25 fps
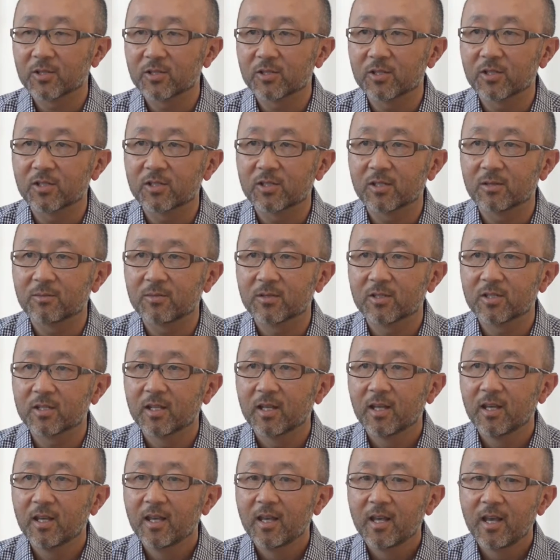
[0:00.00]
systems.
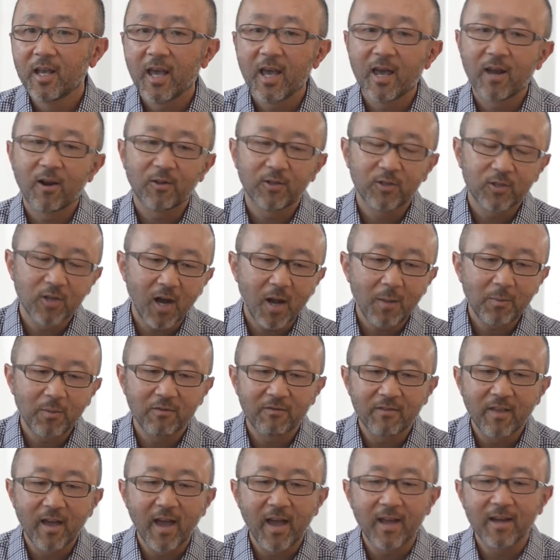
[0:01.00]
And on top
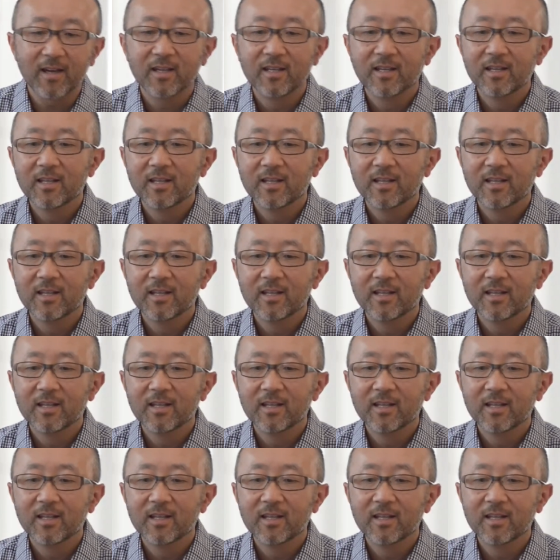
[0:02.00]
of that,